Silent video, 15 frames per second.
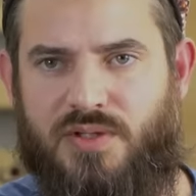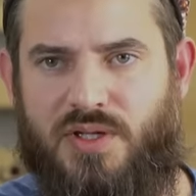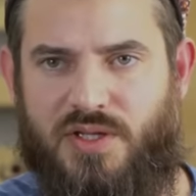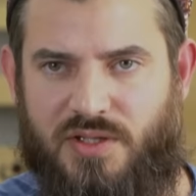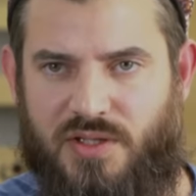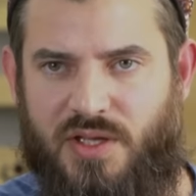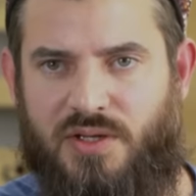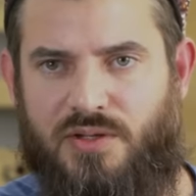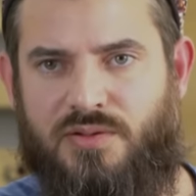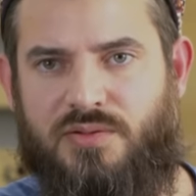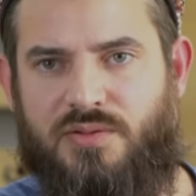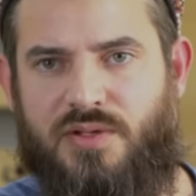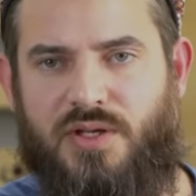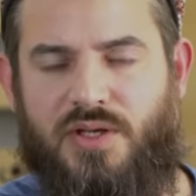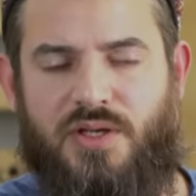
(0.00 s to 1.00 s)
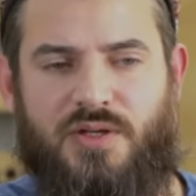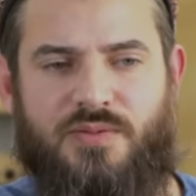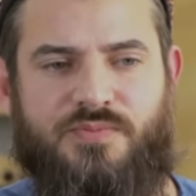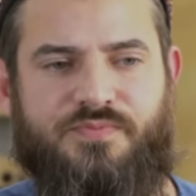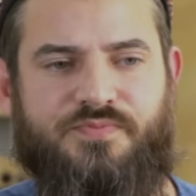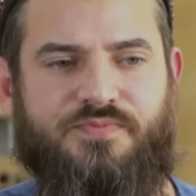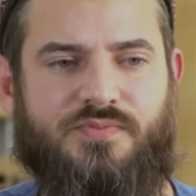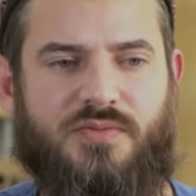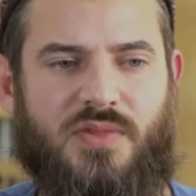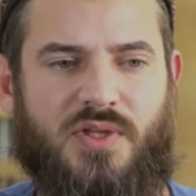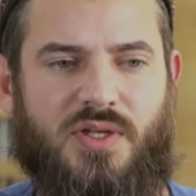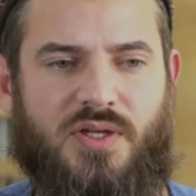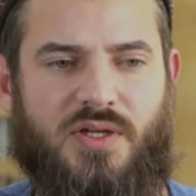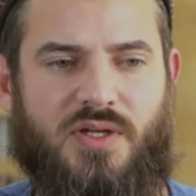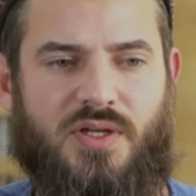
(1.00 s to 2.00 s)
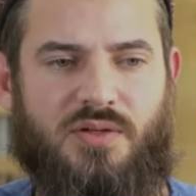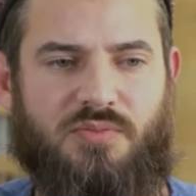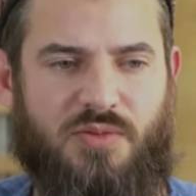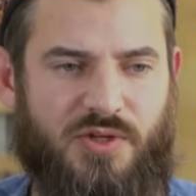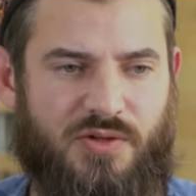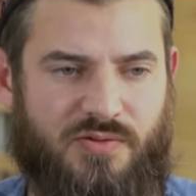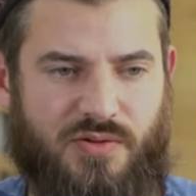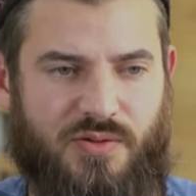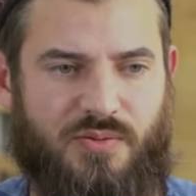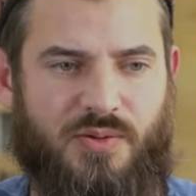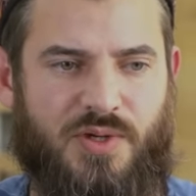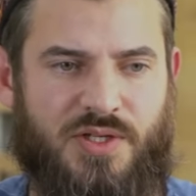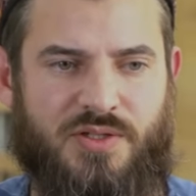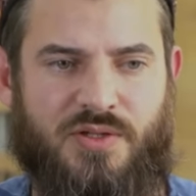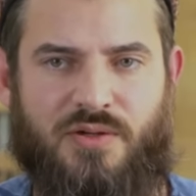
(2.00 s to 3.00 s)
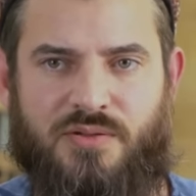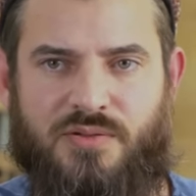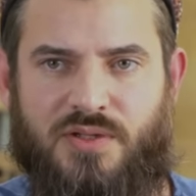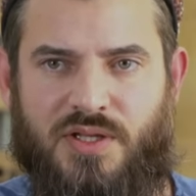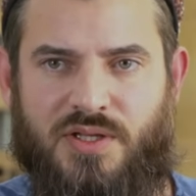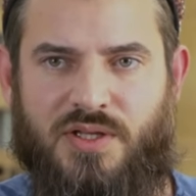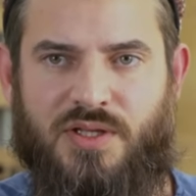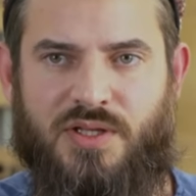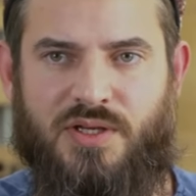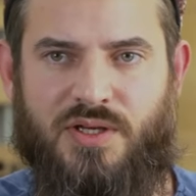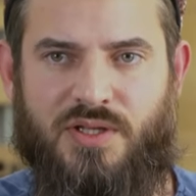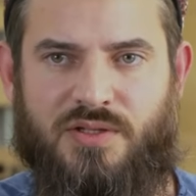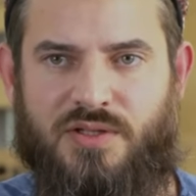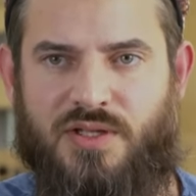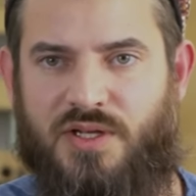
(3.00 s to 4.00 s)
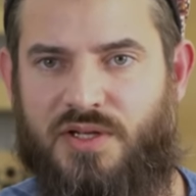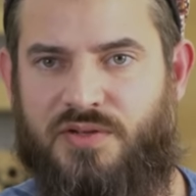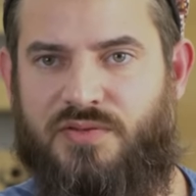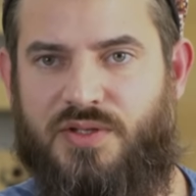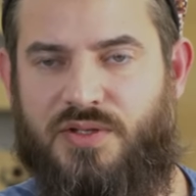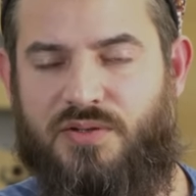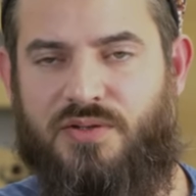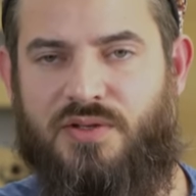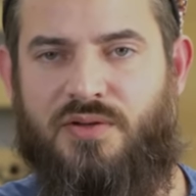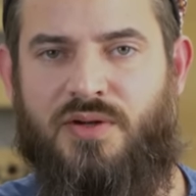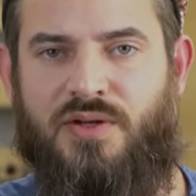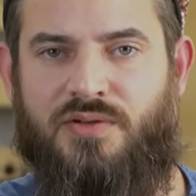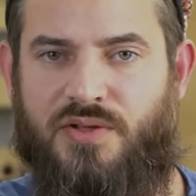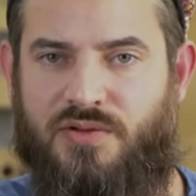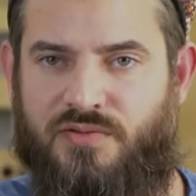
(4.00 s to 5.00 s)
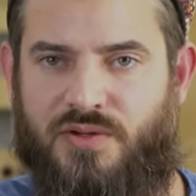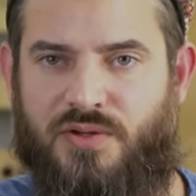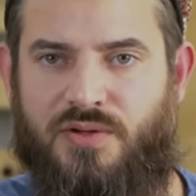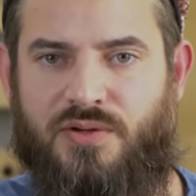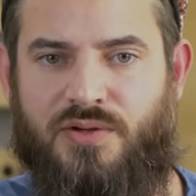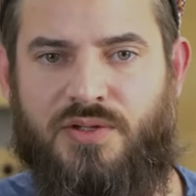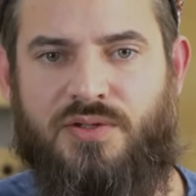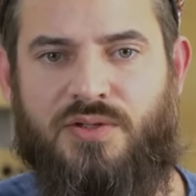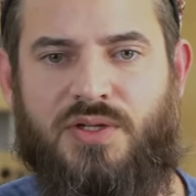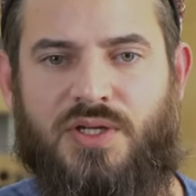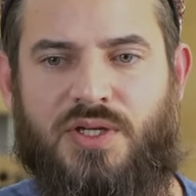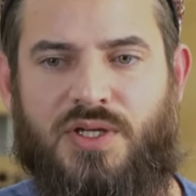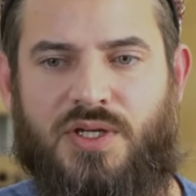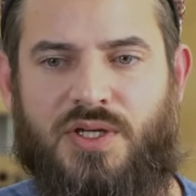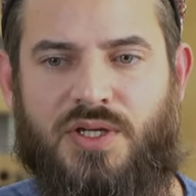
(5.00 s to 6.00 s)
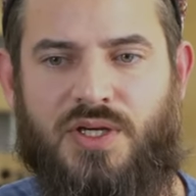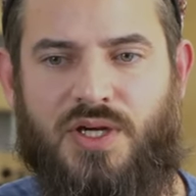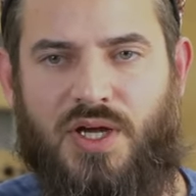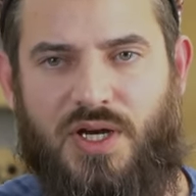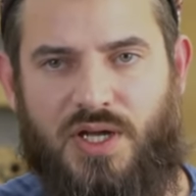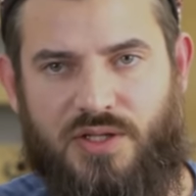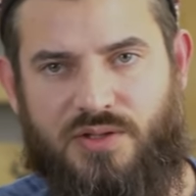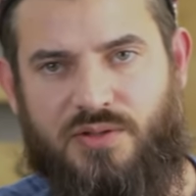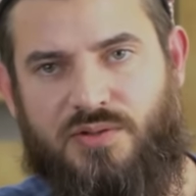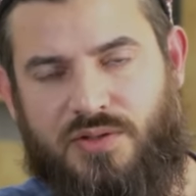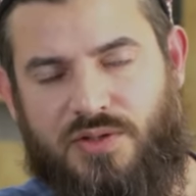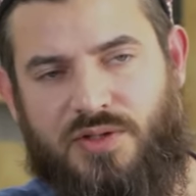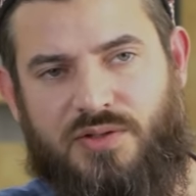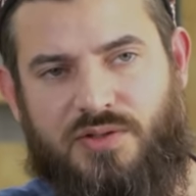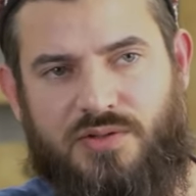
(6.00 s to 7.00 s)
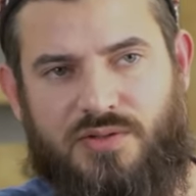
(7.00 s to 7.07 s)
like yellow, and beautiful waistcoat that he had. He left it on the ground. He forgot it, and I took it